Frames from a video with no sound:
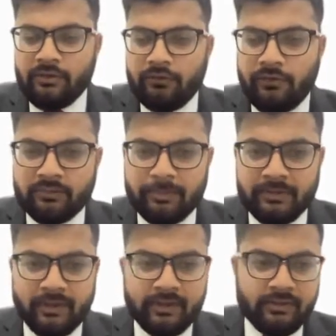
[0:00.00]
of
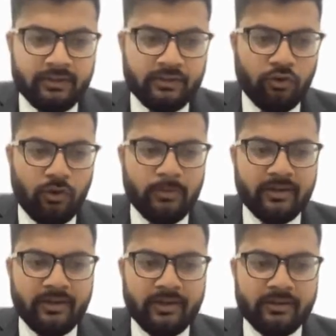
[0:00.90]
expertise in the raw
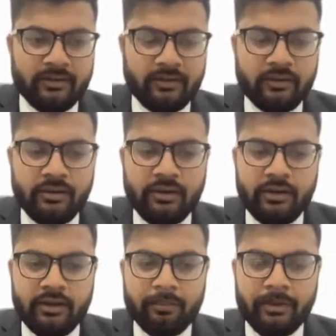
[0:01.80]
material
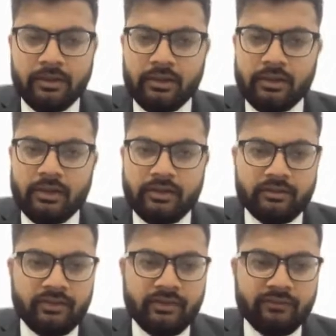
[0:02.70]
in a particular
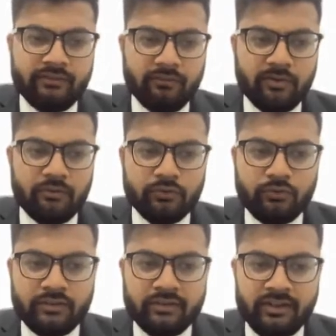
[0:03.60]
region, if someone wants
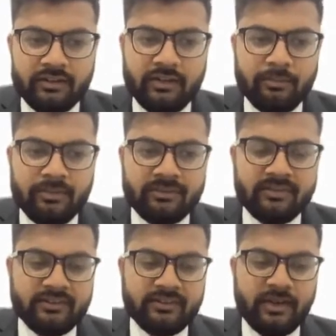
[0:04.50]
to scale their
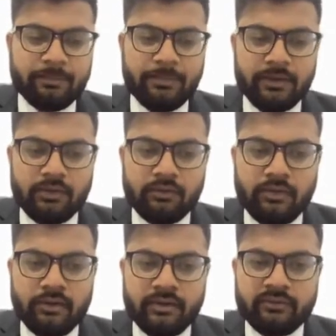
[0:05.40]
business in that
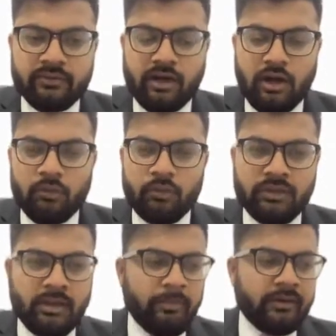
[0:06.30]
particular region, how would
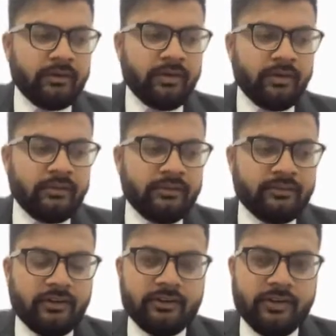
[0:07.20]
they maintain the
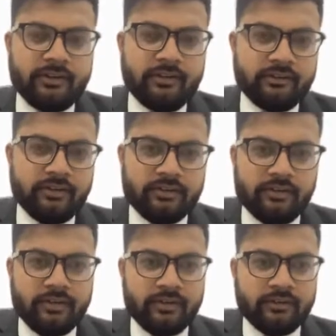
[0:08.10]
standardization in
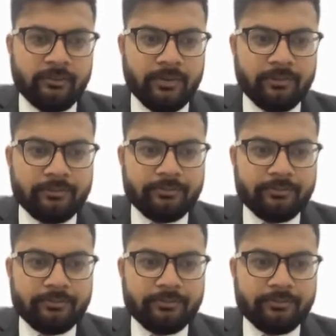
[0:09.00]
their recipe?